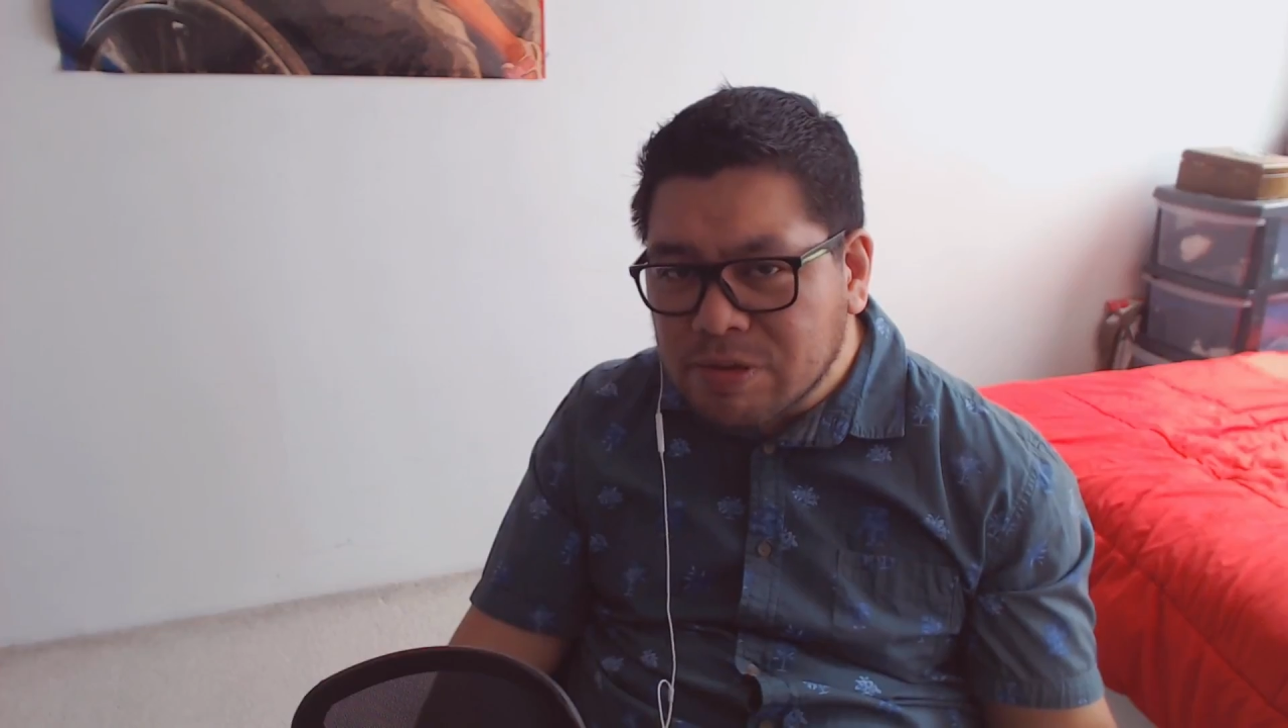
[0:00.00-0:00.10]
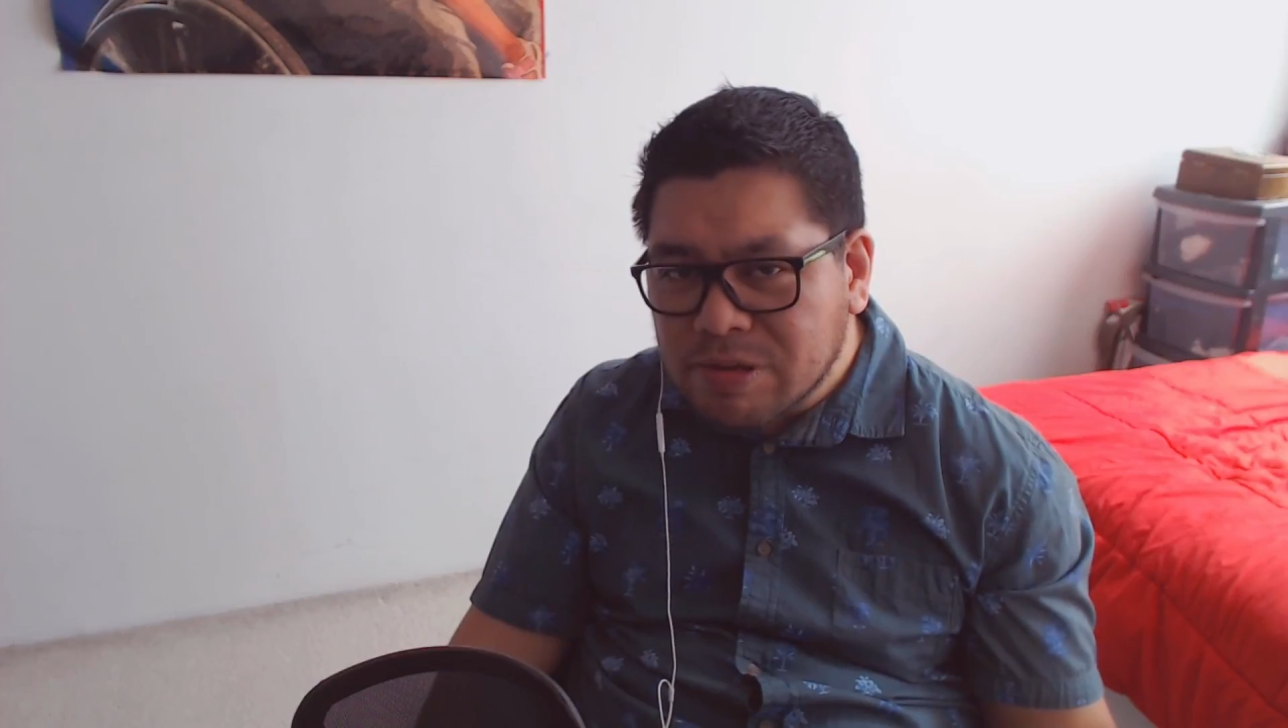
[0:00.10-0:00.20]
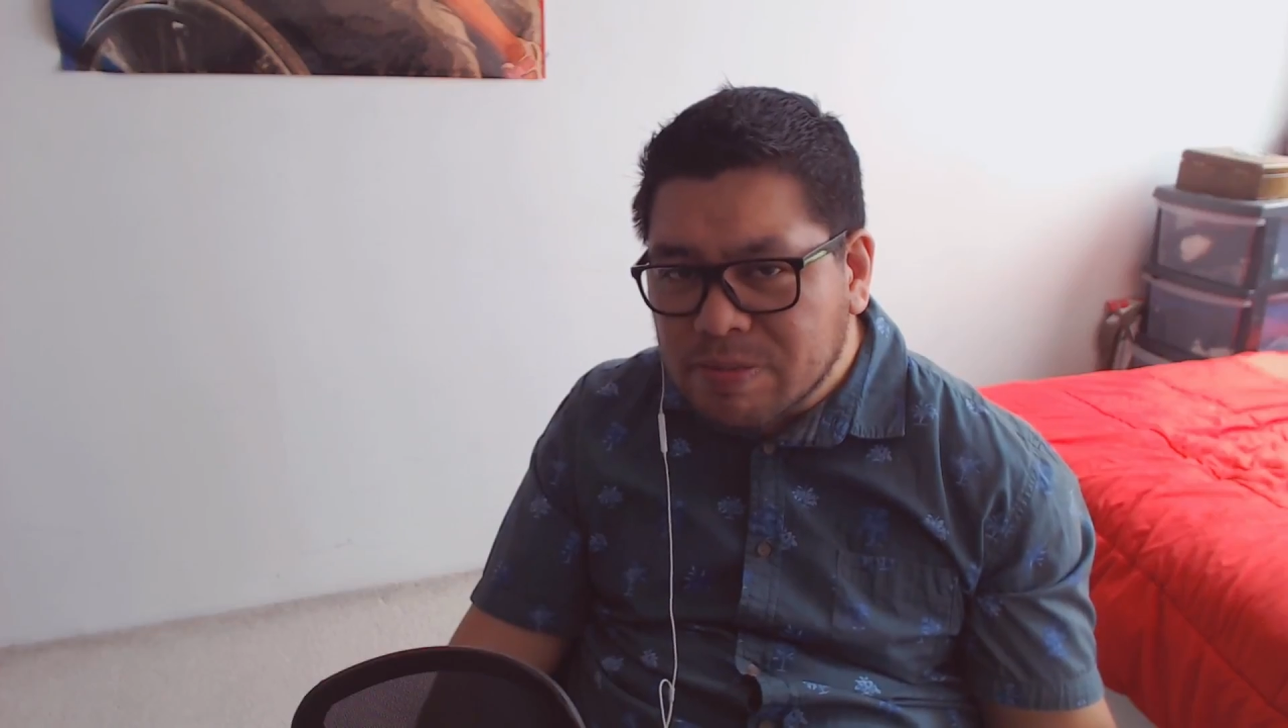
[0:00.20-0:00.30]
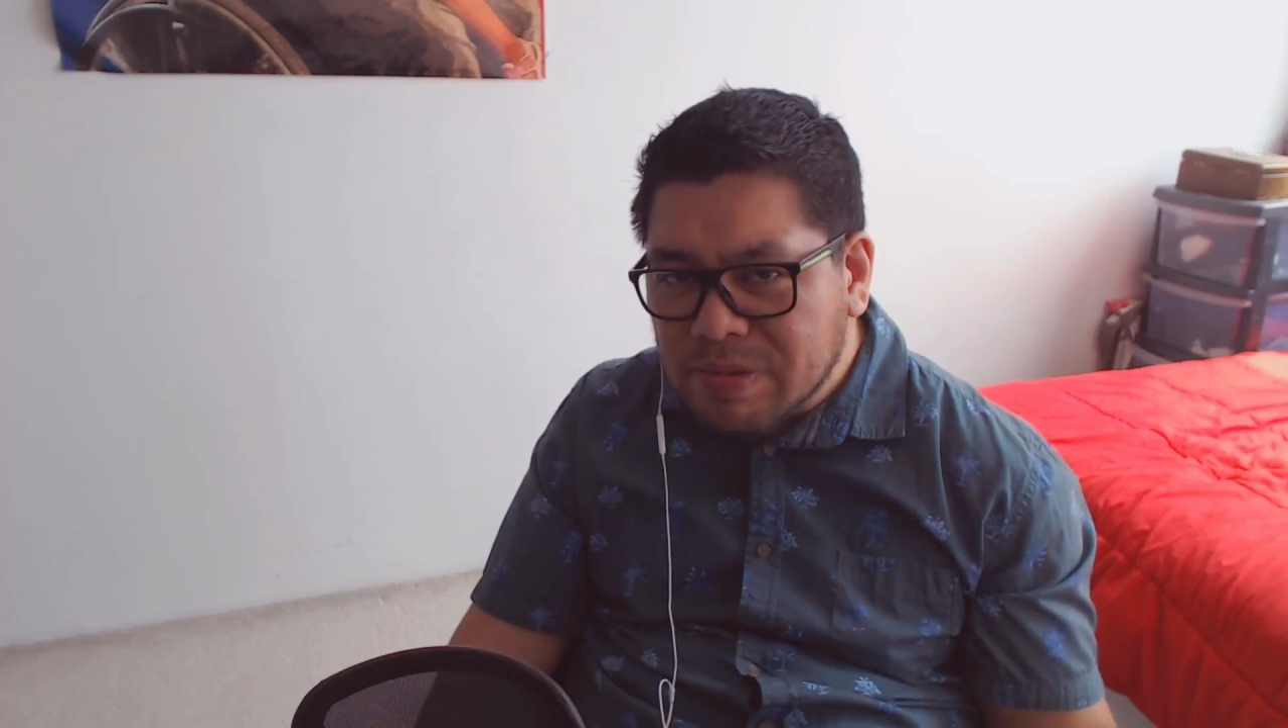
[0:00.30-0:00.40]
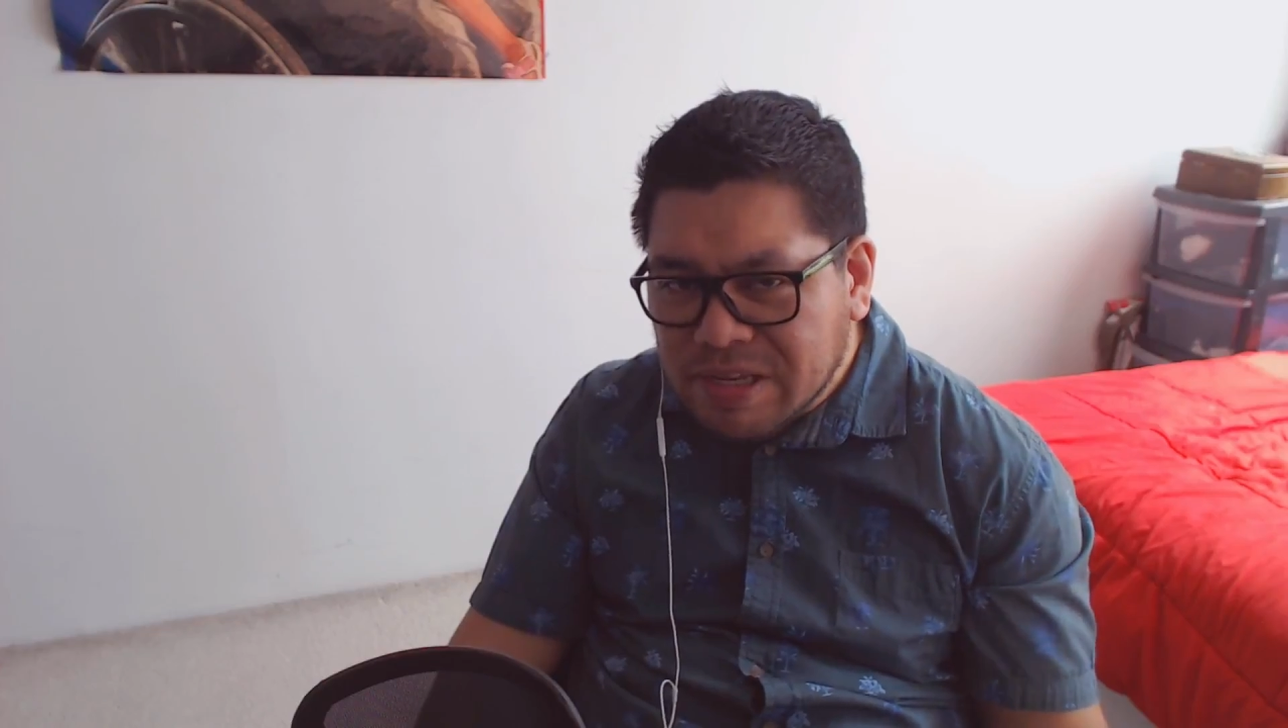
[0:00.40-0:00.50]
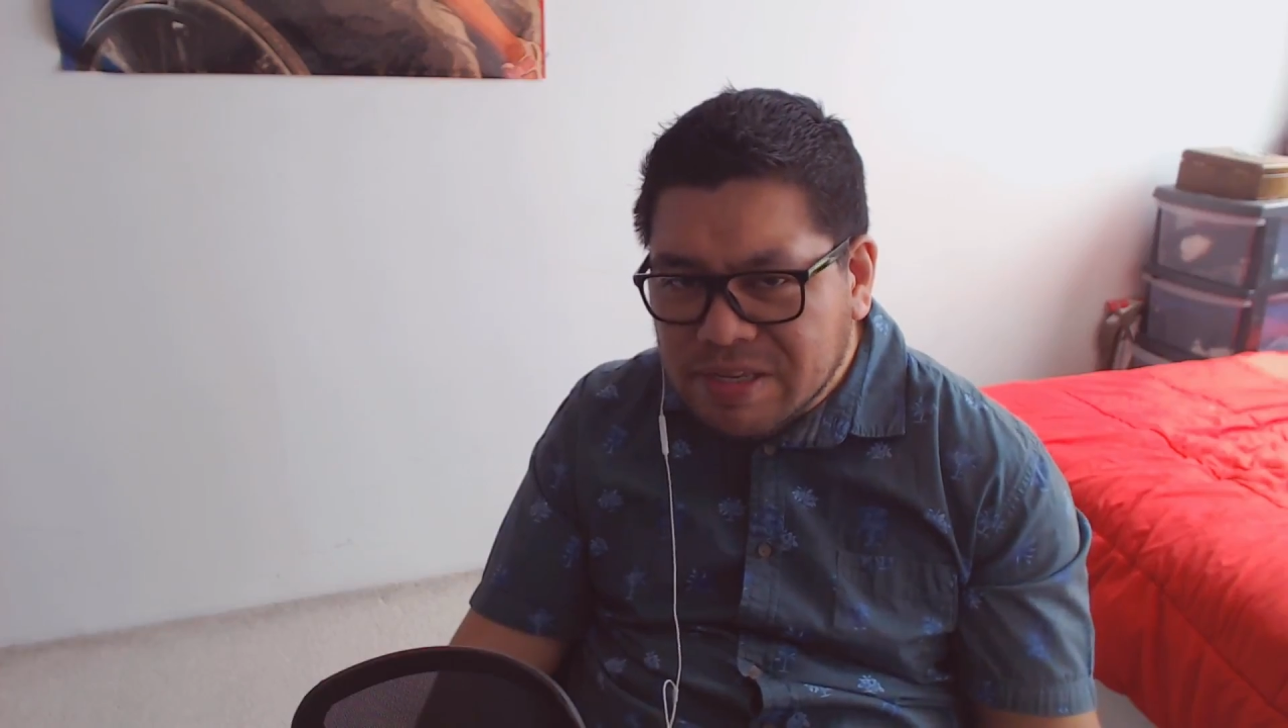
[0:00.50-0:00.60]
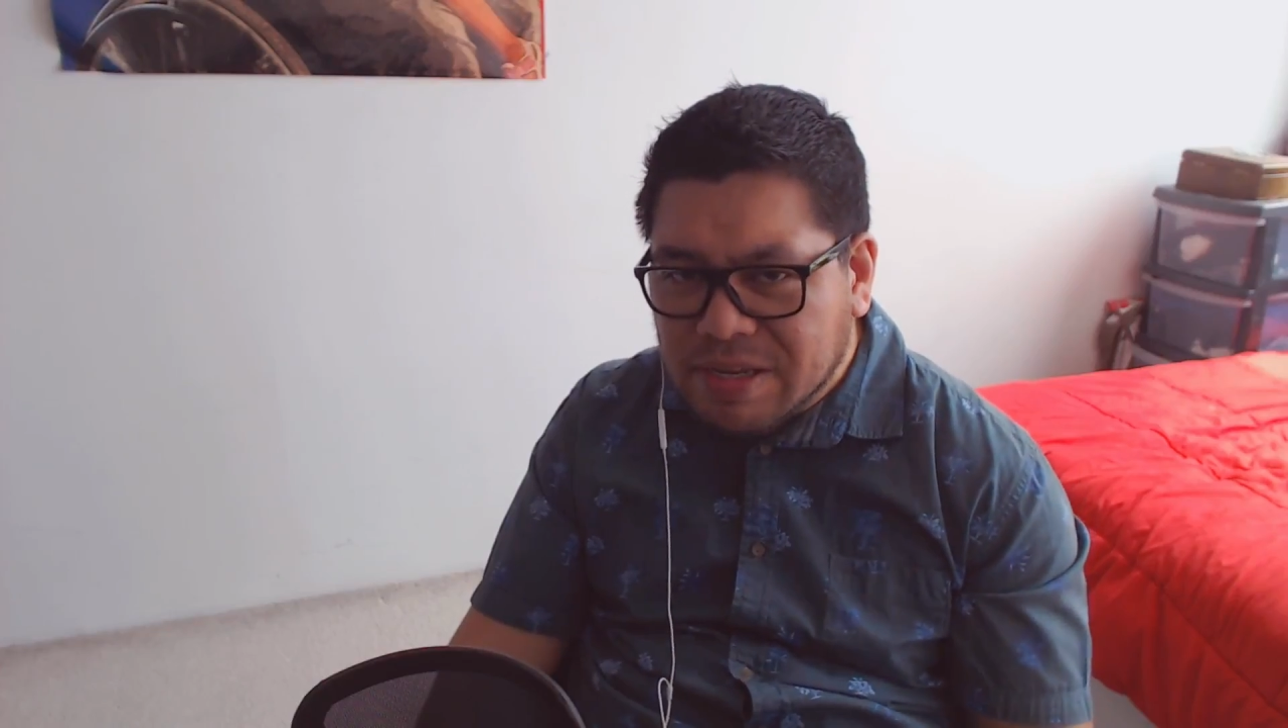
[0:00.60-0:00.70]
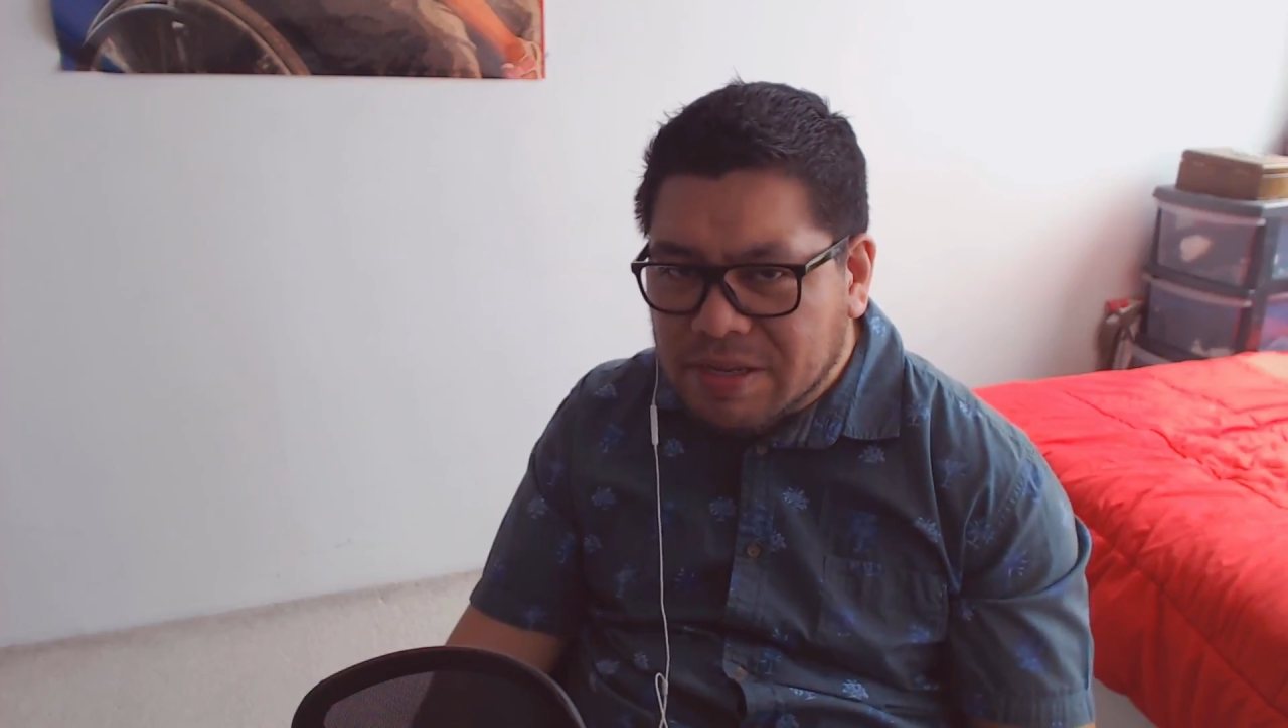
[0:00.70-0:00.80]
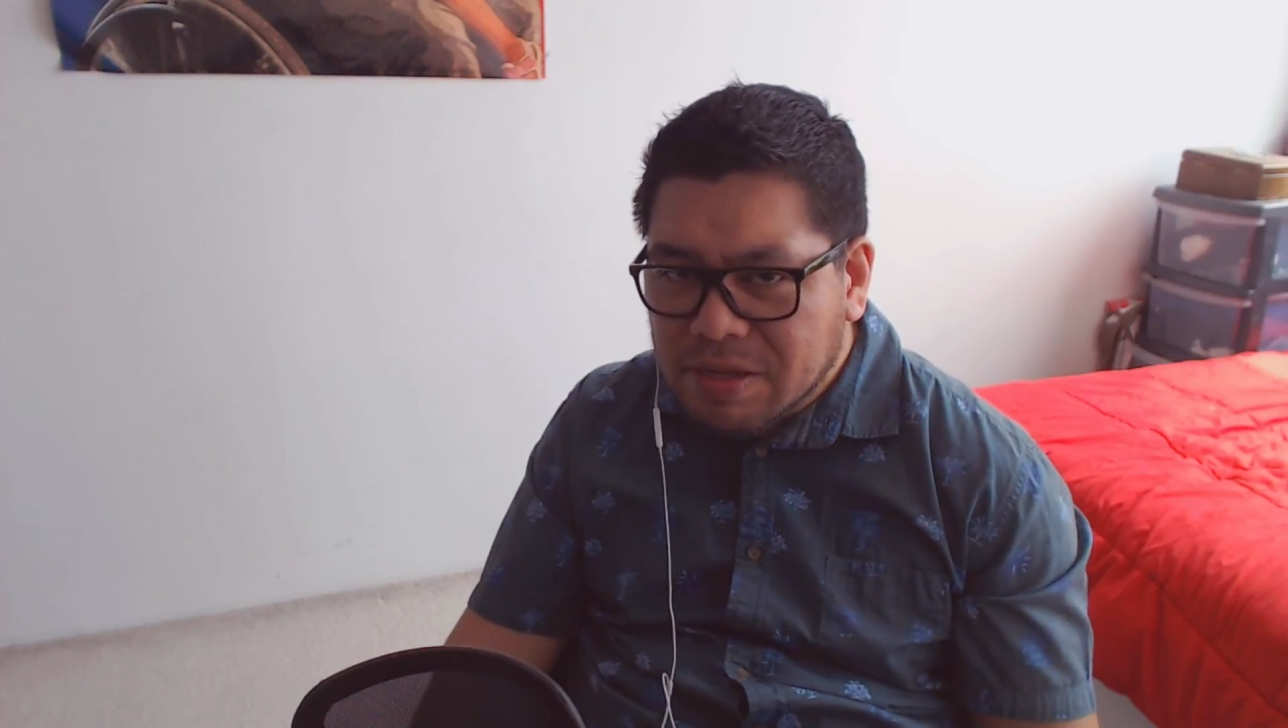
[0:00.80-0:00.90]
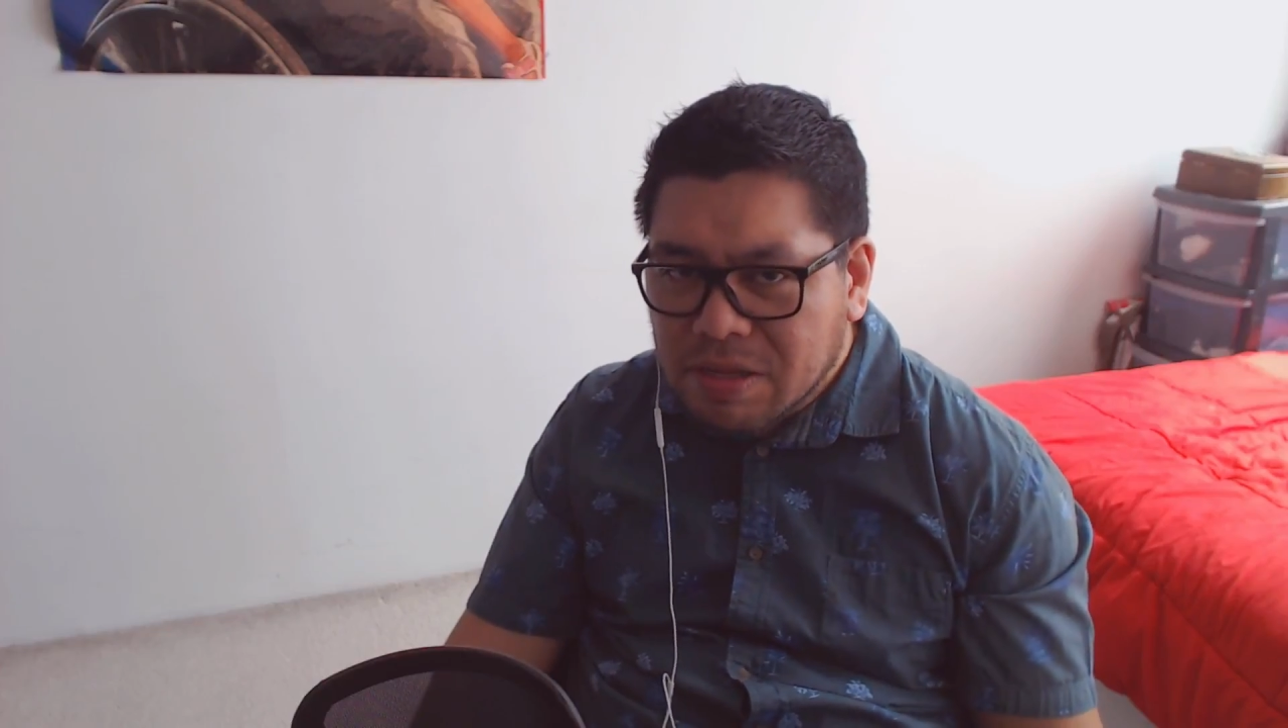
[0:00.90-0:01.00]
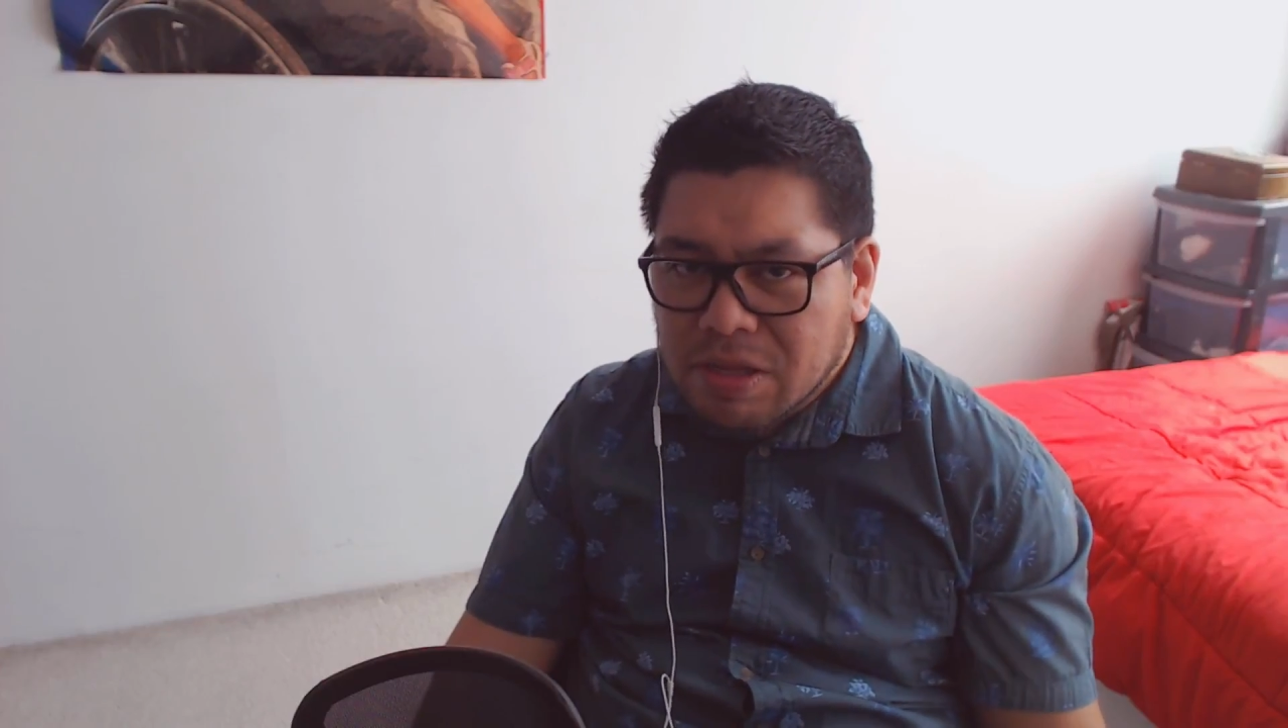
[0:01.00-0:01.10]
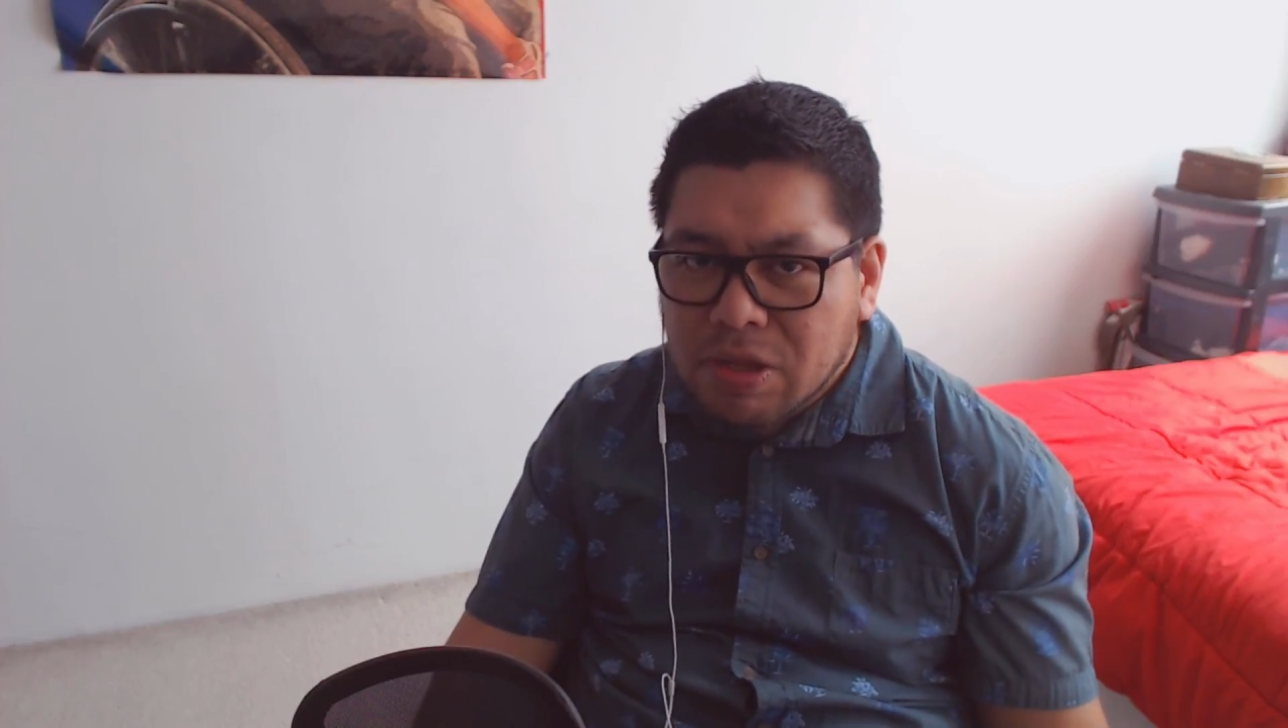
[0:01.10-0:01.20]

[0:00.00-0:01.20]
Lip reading: with him either,